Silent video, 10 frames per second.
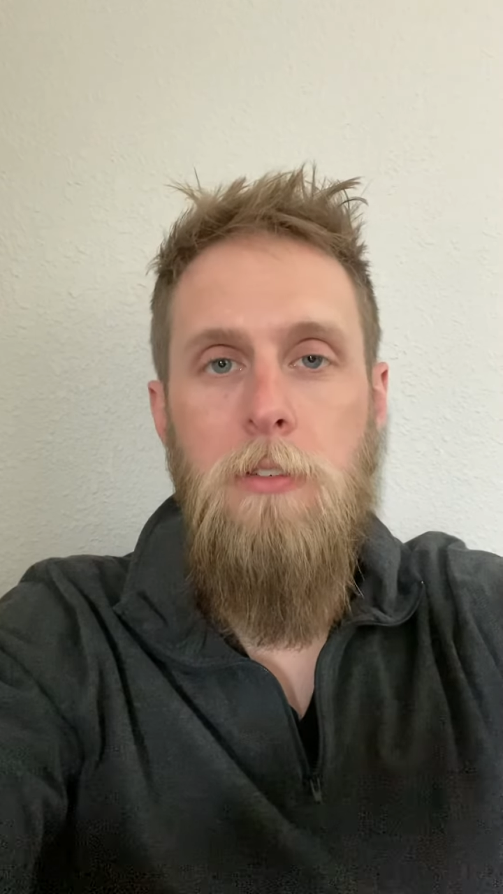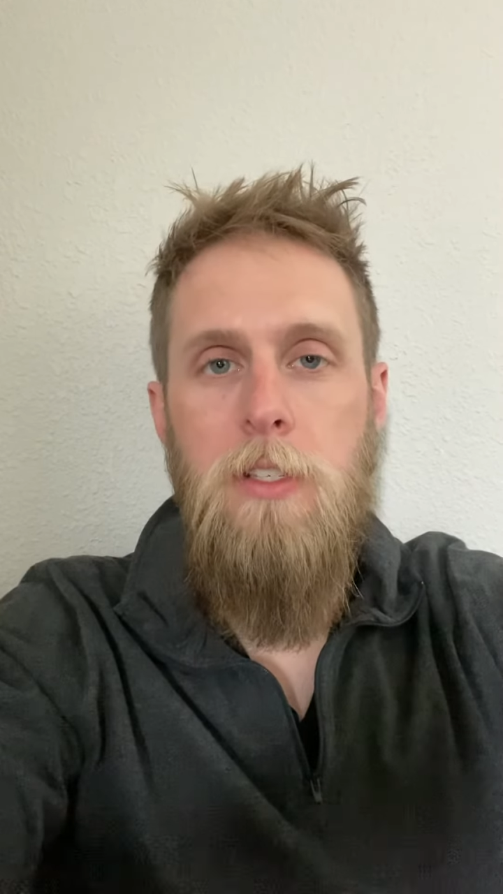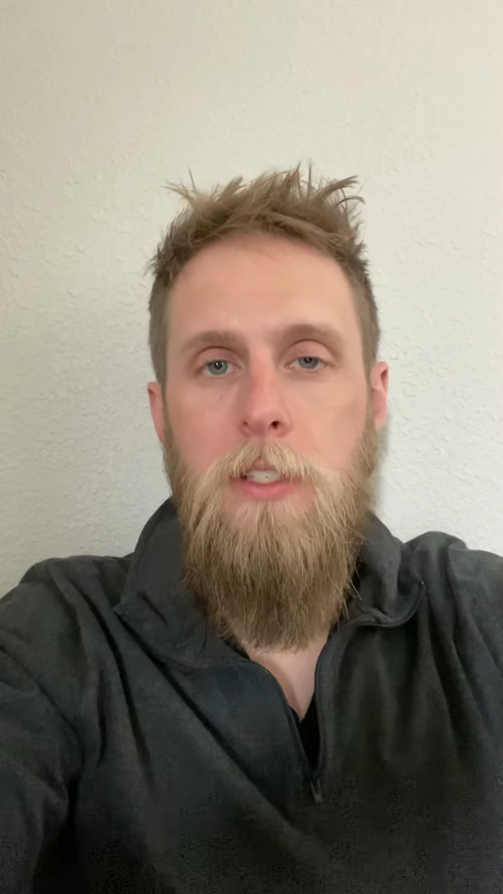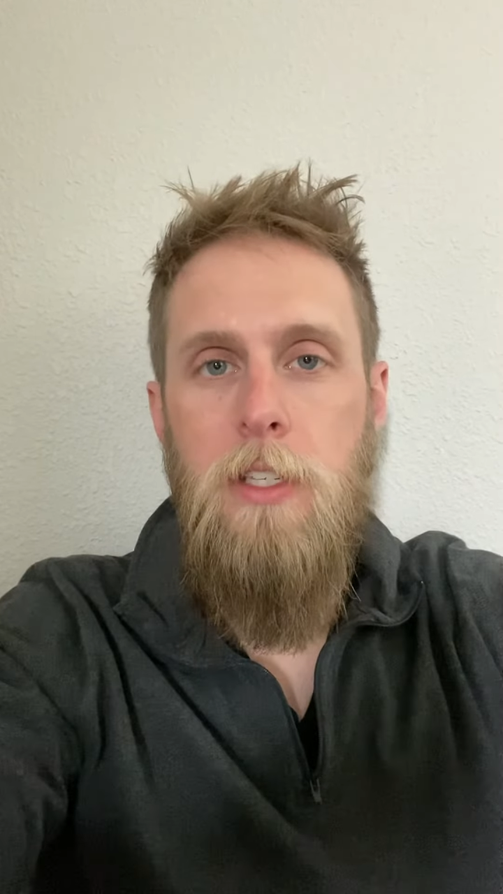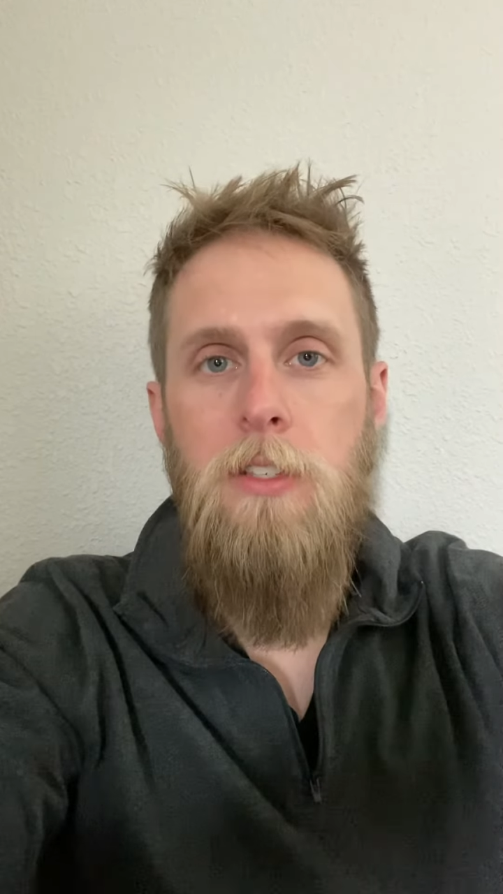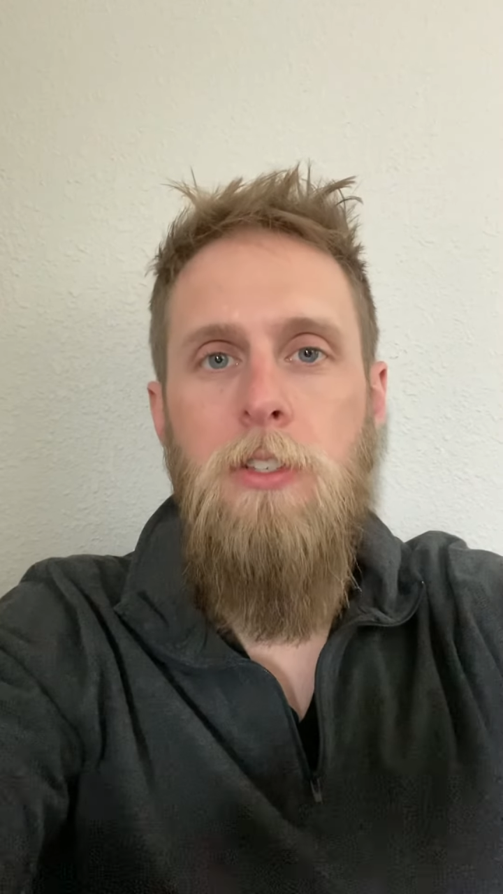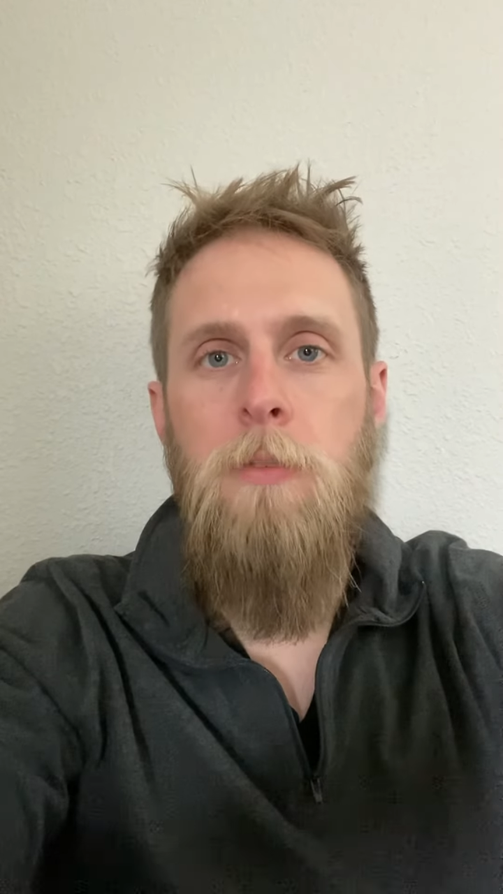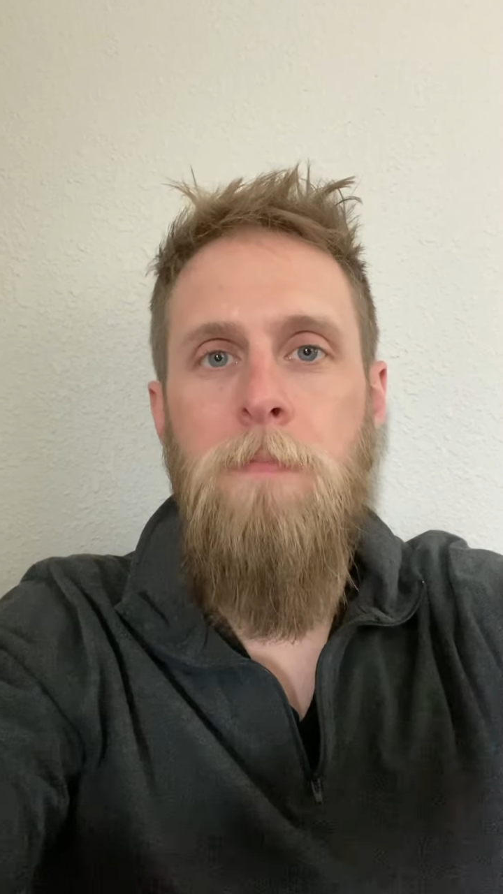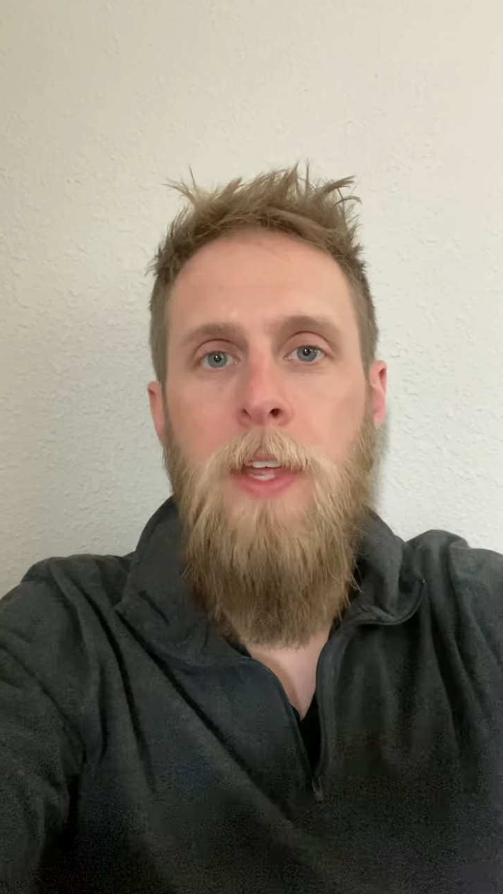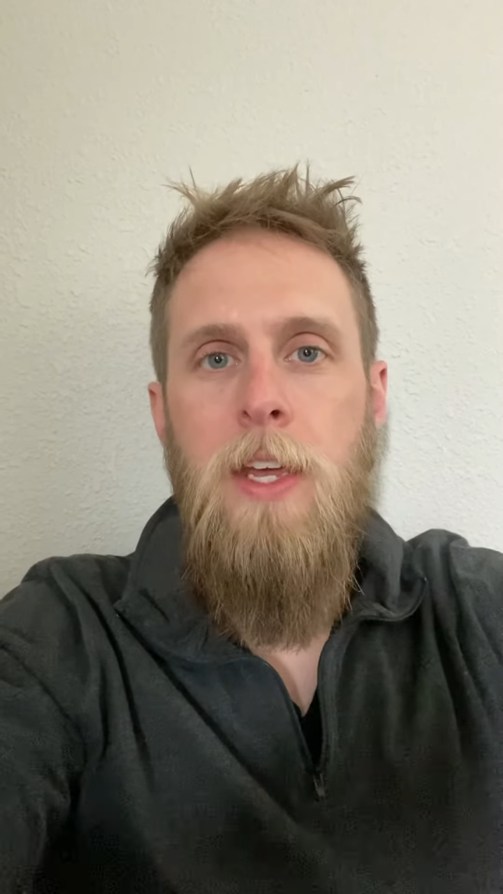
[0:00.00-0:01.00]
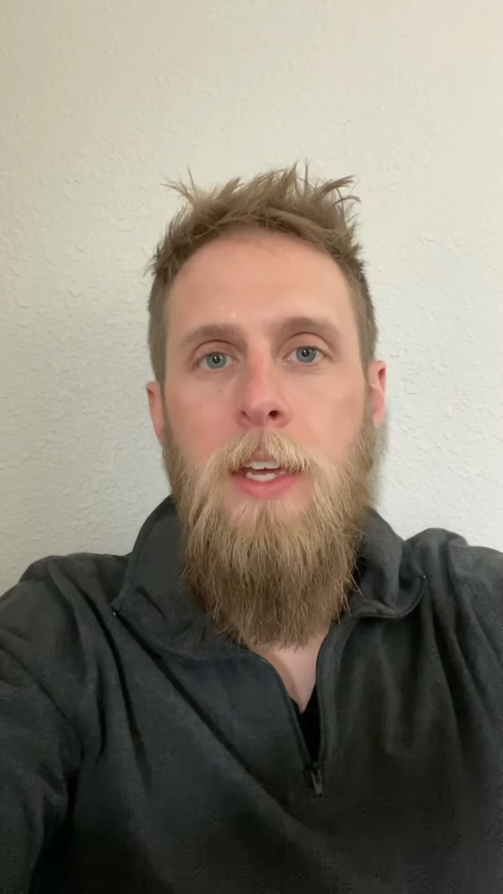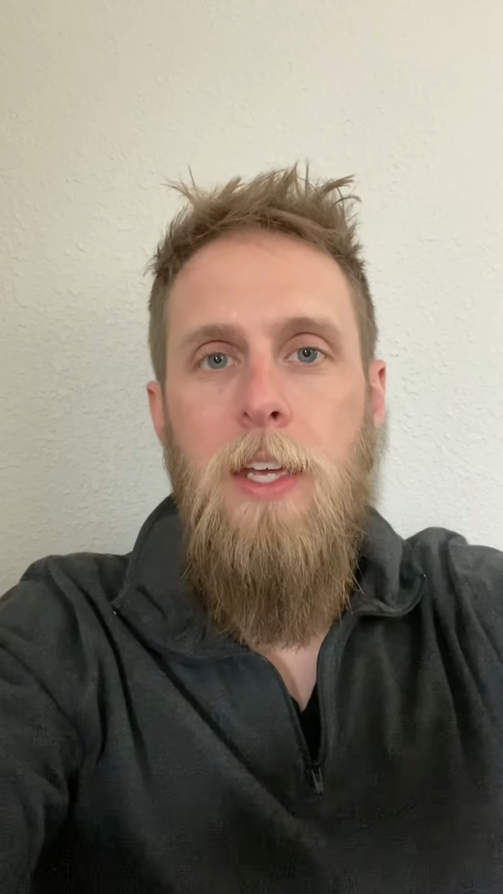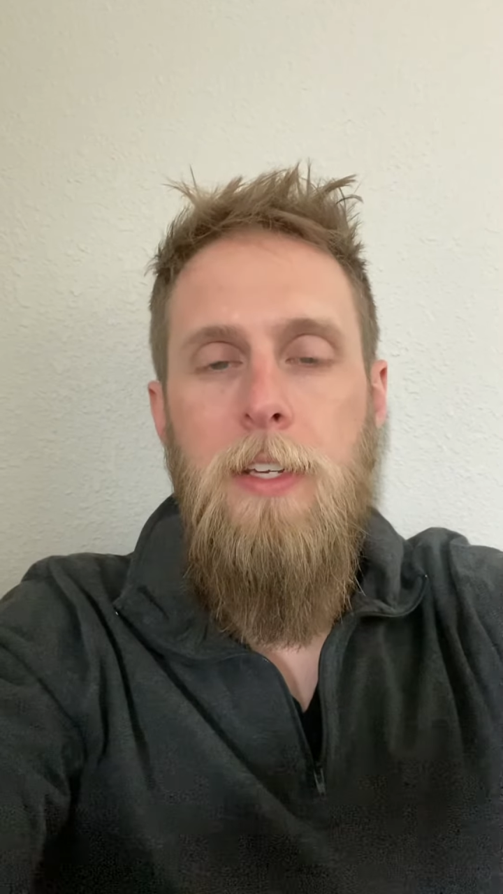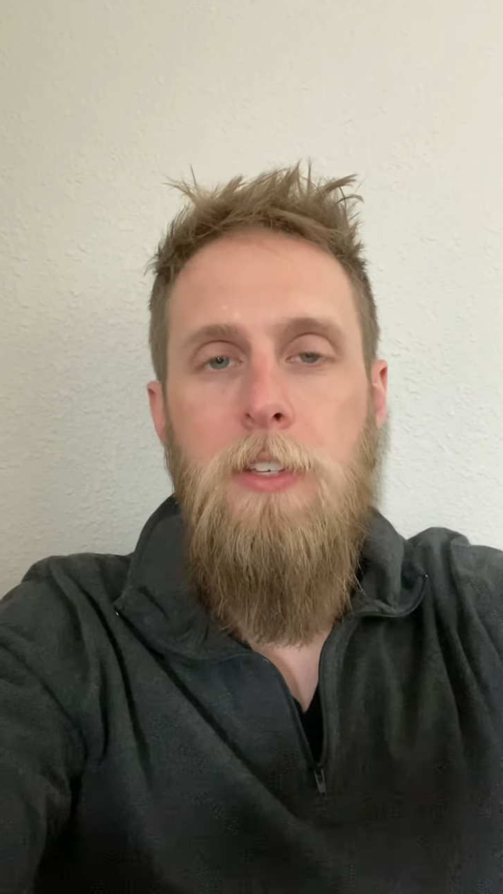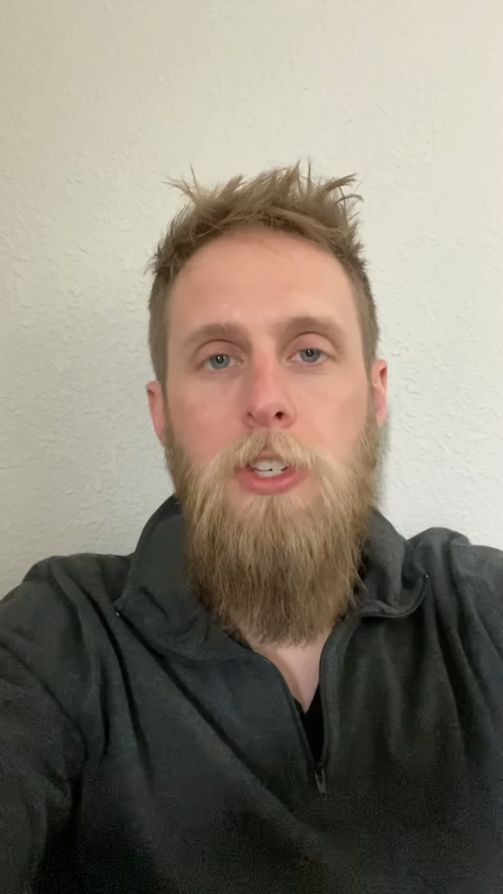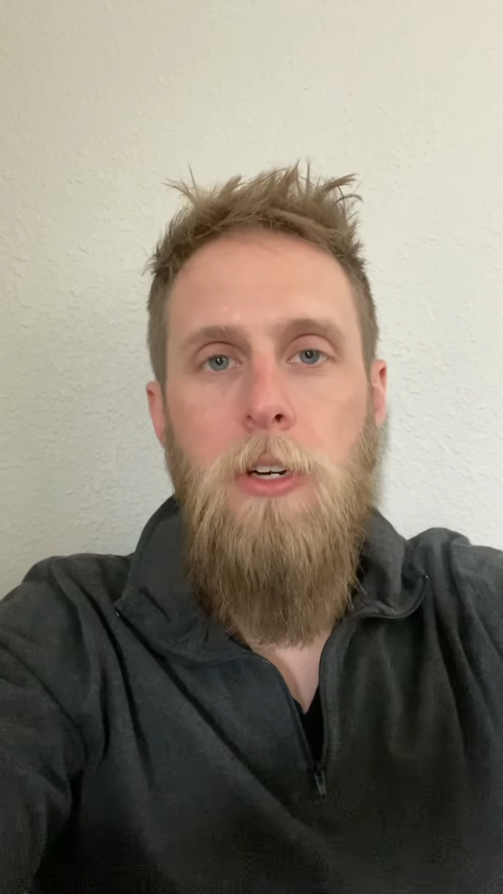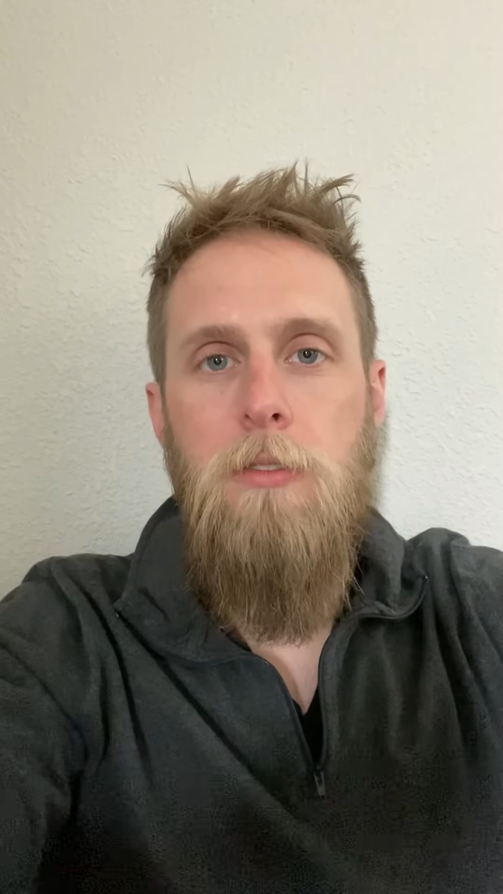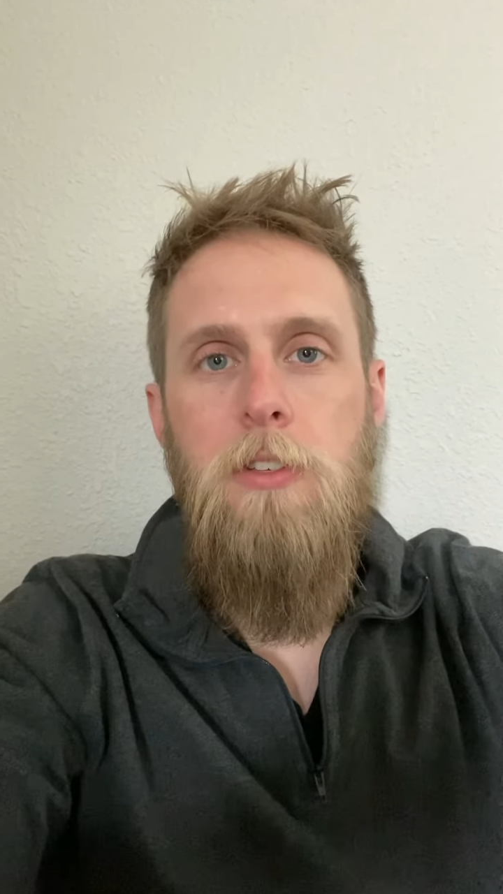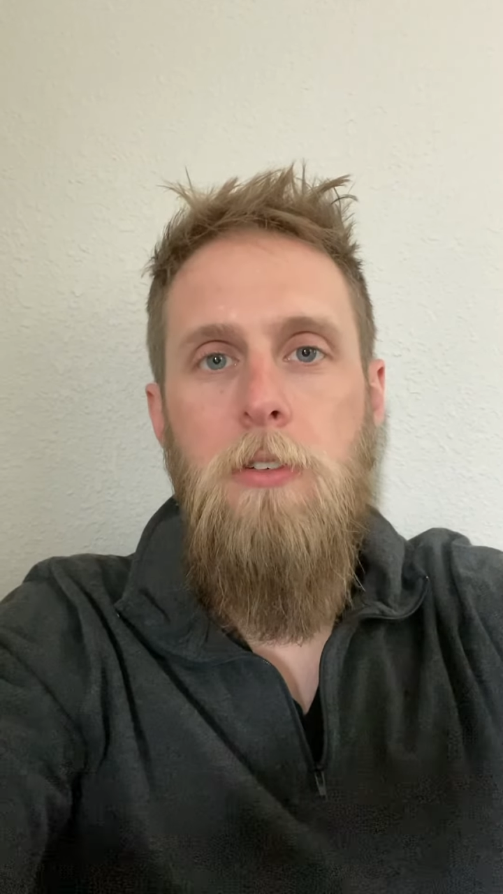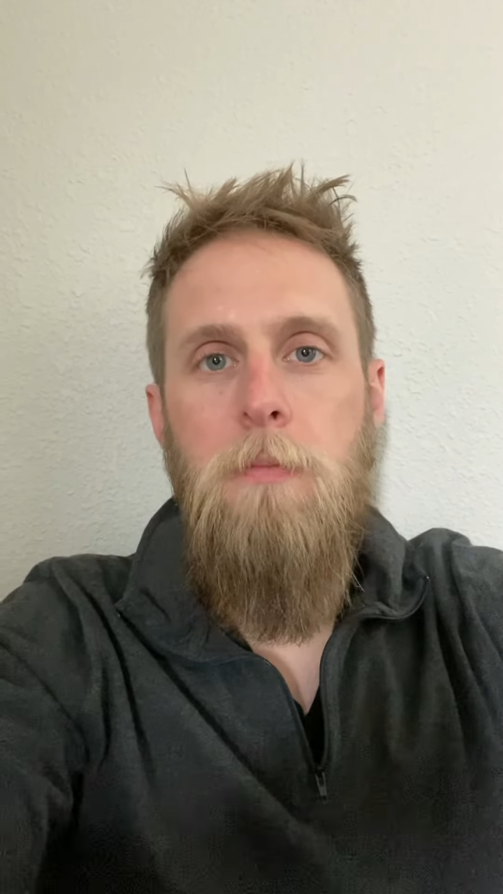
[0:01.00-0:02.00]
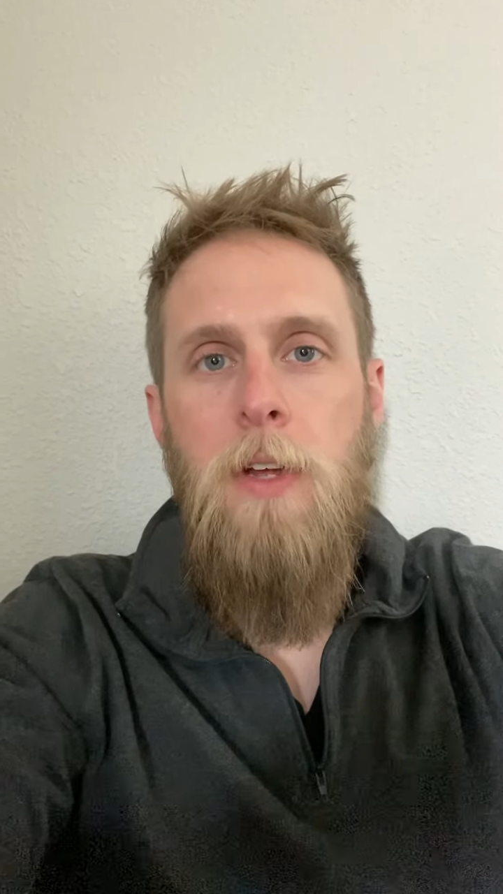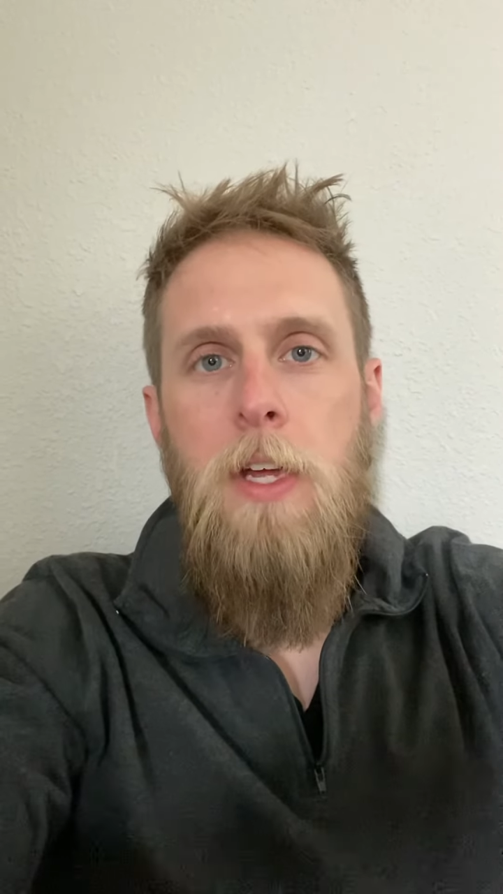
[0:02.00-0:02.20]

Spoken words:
He sees you, and he chose you.